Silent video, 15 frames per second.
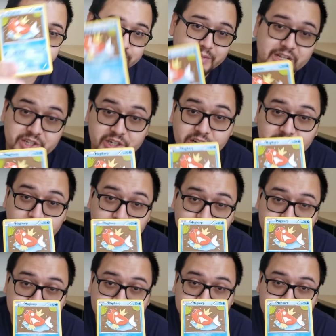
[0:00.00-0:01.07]
Magikarp.
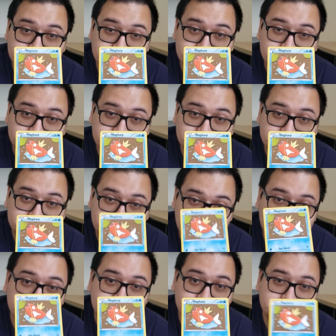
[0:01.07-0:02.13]

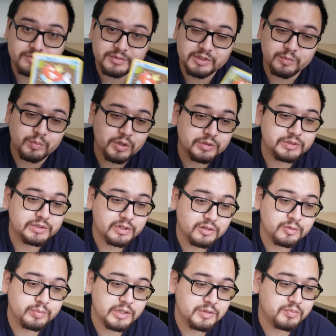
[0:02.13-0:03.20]
Yep, the most
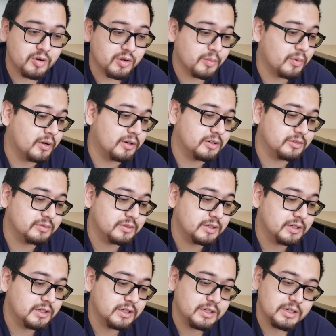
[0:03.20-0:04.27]
OP Pokemon.
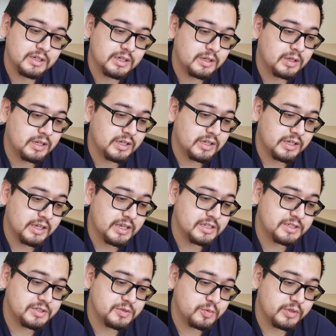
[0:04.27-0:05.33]

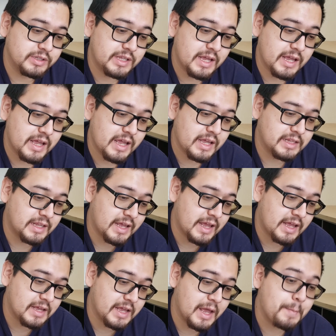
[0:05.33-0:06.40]
Hits you with that,
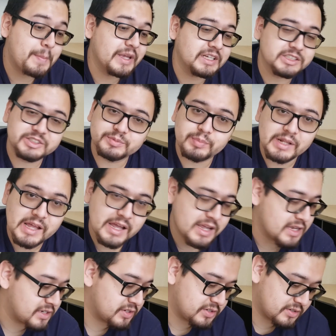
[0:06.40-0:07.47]
that epic
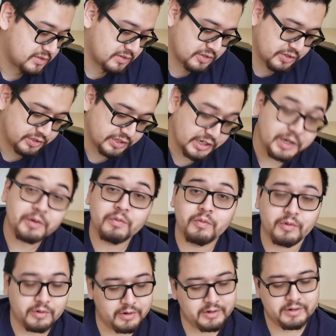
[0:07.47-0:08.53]
splash, you're done
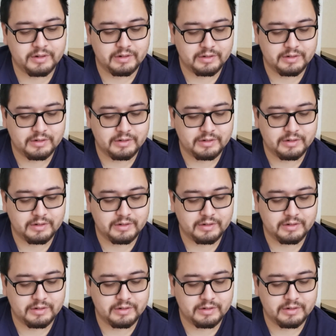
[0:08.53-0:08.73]
for.